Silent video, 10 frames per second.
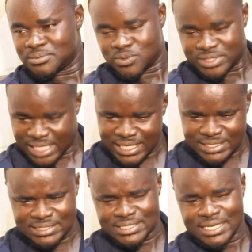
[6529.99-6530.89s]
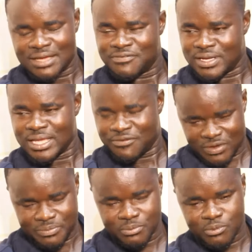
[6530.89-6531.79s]
So challenges there,
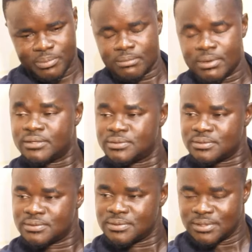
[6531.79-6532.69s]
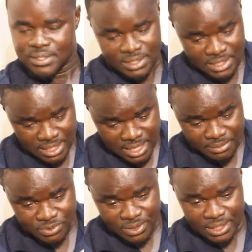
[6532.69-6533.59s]
yafa bi mupa, but
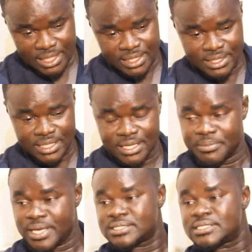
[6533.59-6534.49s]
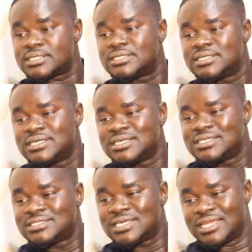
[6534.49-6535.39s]
alhamdulillah, ya danyamia se
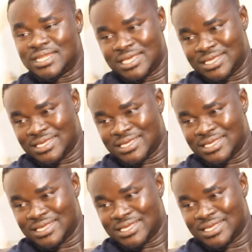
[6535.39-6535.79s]
ne.